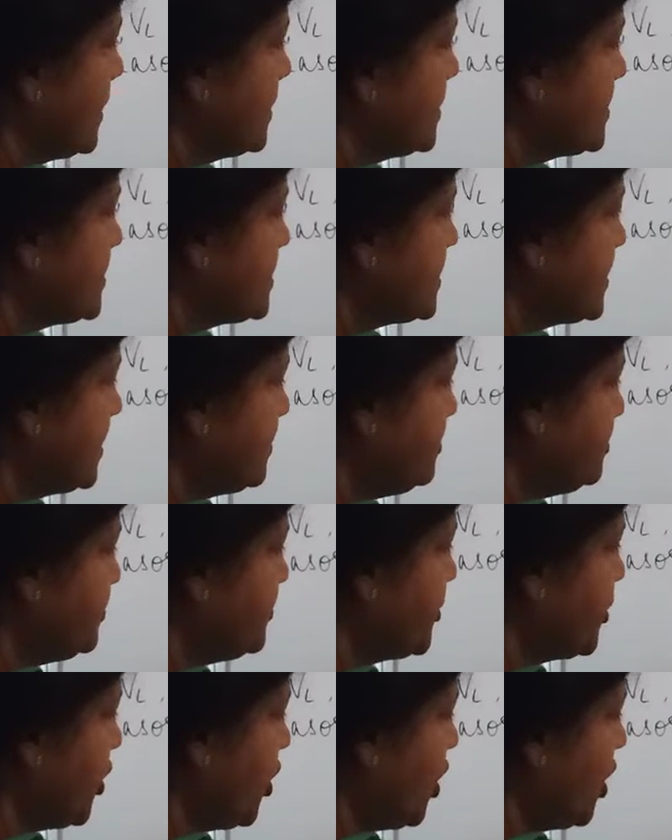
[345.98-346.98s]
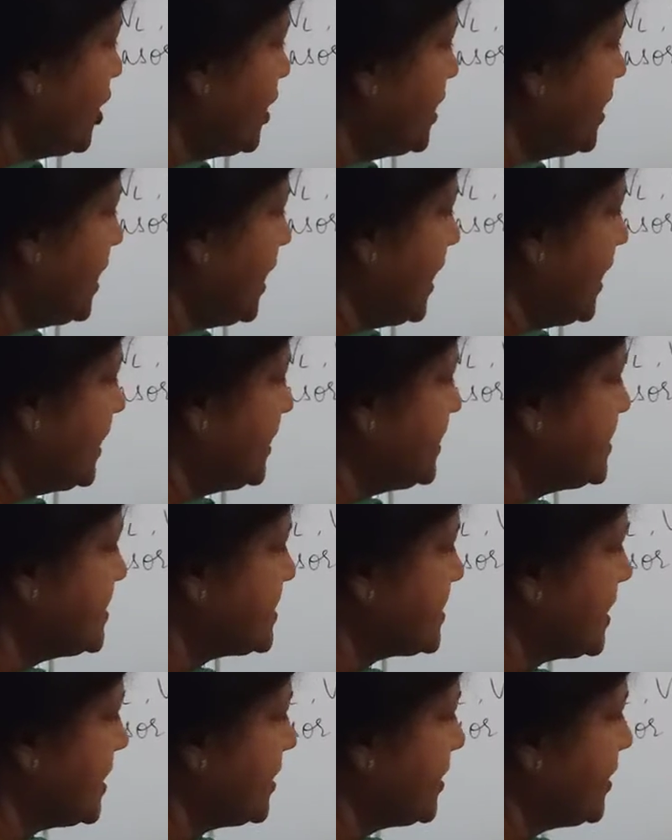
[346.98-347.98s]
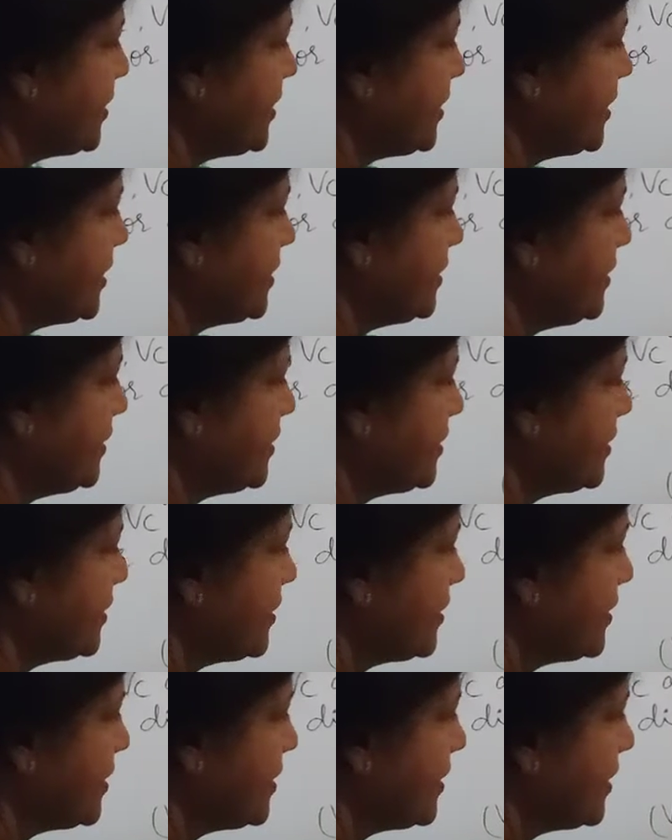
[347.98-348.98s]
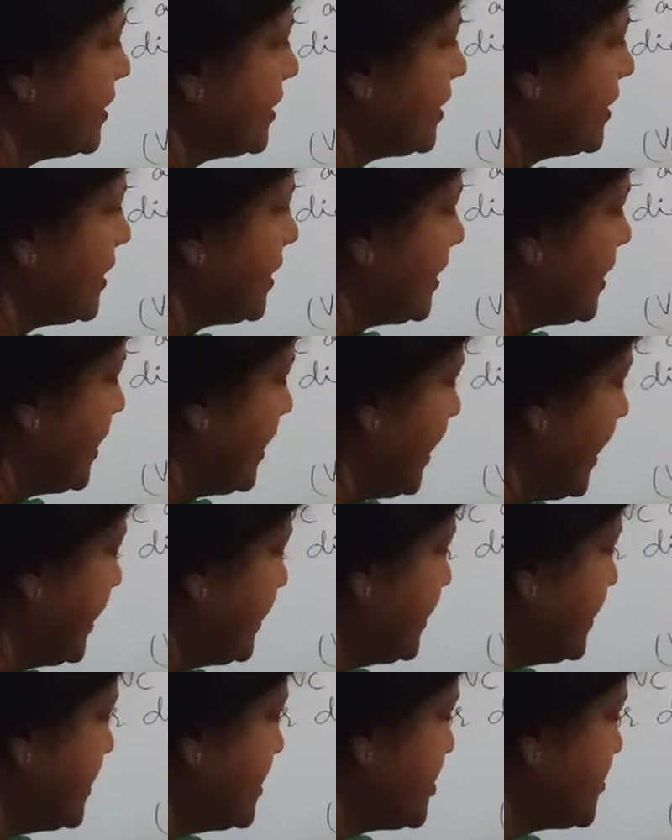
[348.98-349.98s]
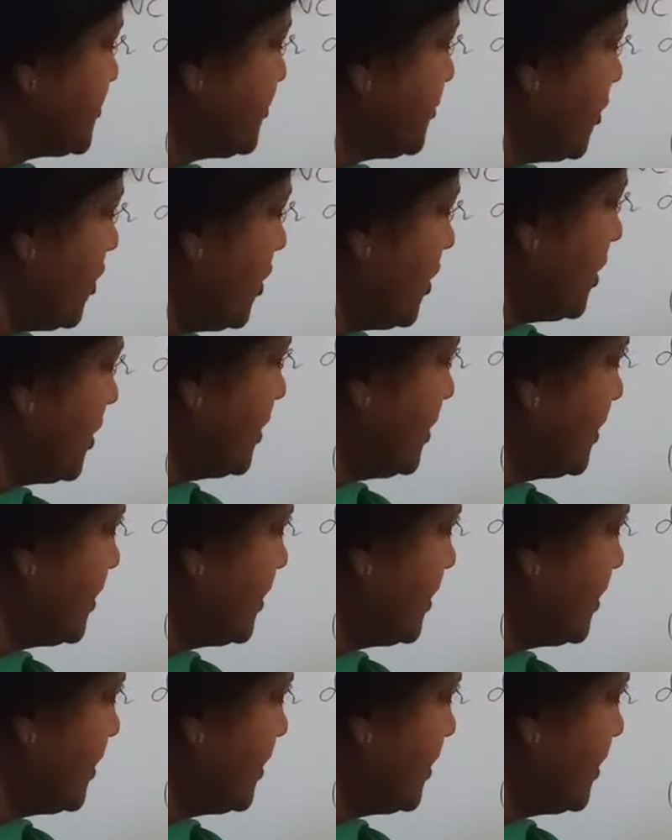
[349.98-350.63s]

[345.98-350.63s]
some broad lines are here. It is for